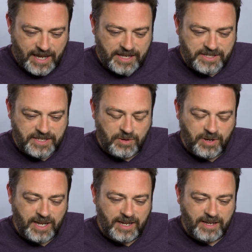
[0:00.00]
And so
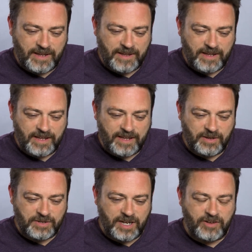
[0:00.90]
uh,
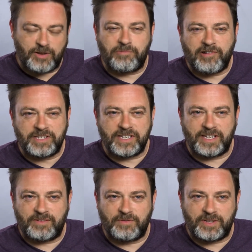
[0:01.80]
it's kind of
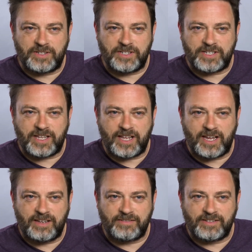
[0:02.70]
depressing when she said
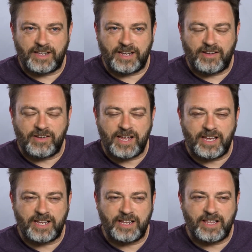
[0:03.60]
that. like, oh yeah,
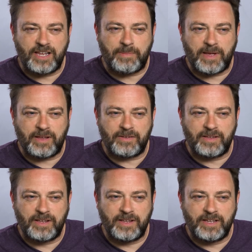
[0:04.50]
I didn't think about
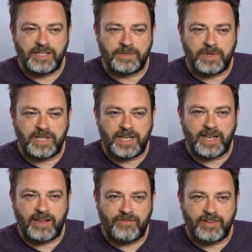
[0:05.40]
spending
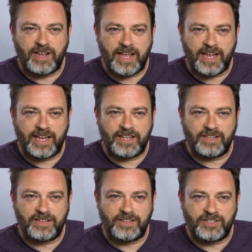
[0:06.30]
every day
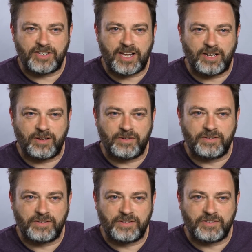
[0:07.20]
in shadow
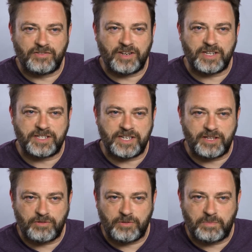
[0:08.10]
trying to see
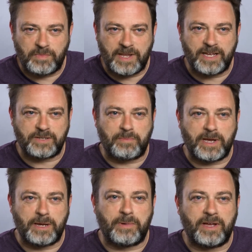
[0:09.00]
through layers of
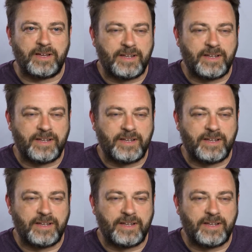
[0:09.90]
paper.